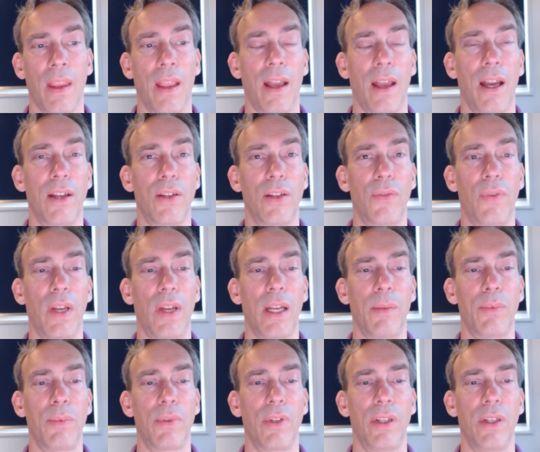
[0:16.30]
I
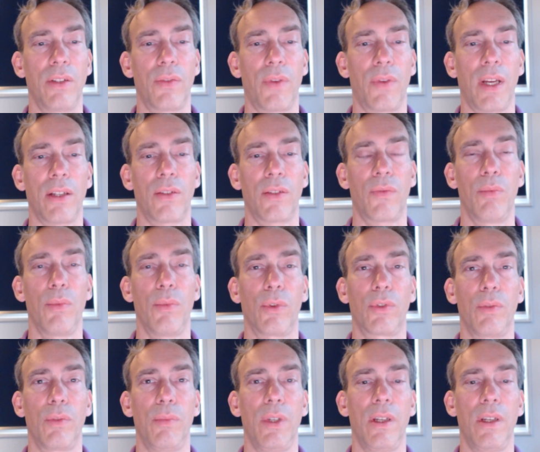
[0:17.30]
developed an interactive
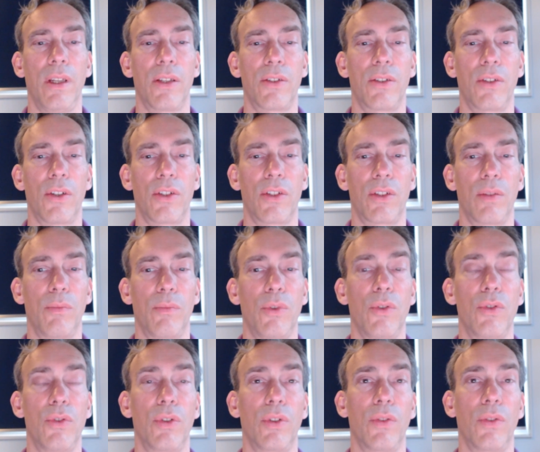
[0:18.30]
multimedia system
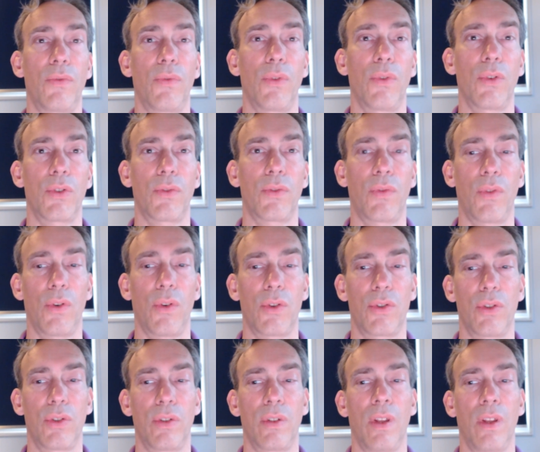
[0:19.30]
using the first
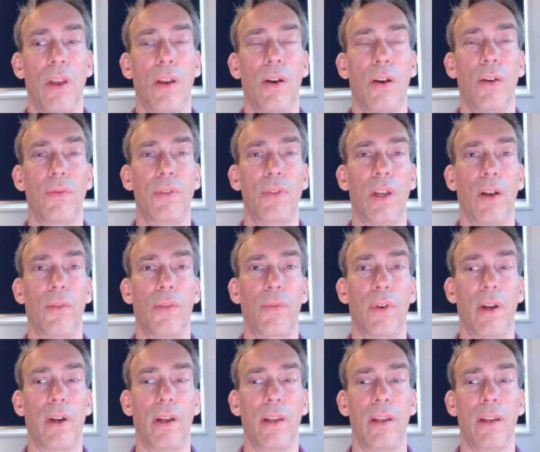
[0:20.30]
version of
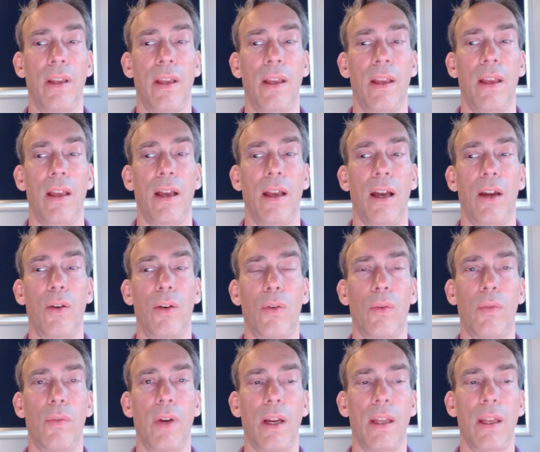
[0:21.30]
Delphi. I
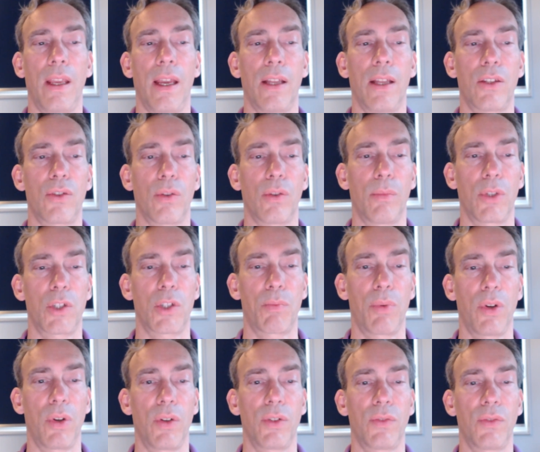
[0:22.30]
already had some
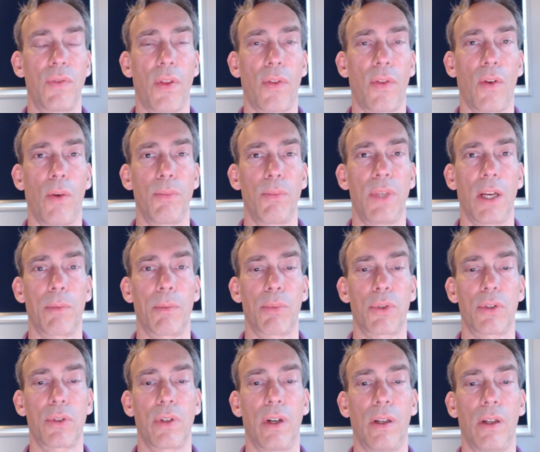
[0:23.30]
experience with Object
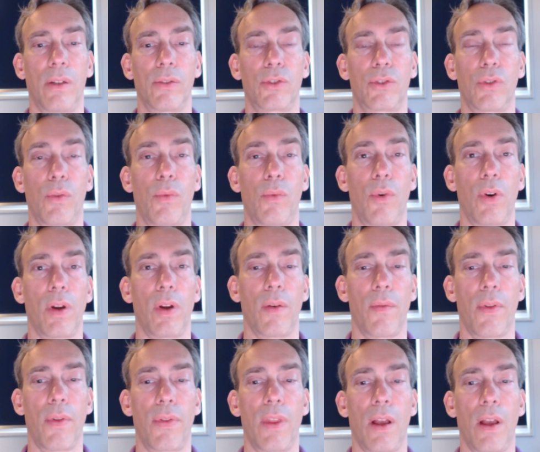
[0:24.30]
Pascal, so working
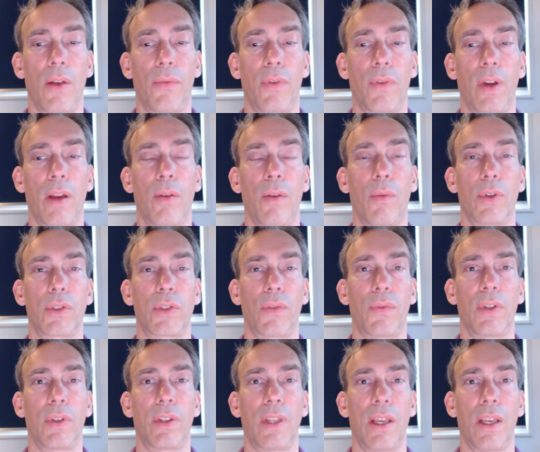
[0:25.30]
with Delphi was a
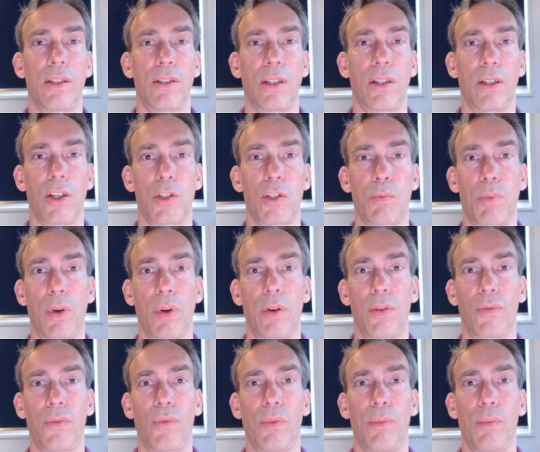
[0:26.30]
fantastic experience
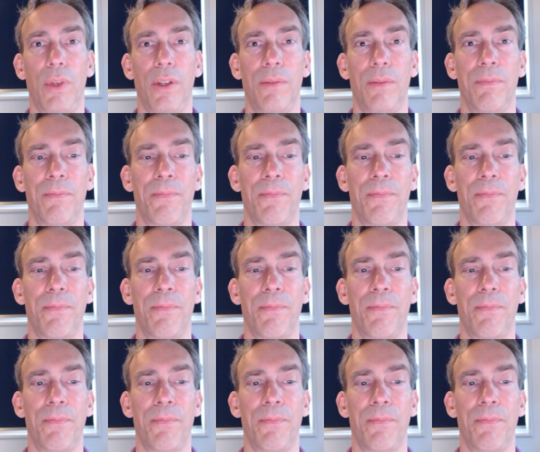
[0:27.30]
for me.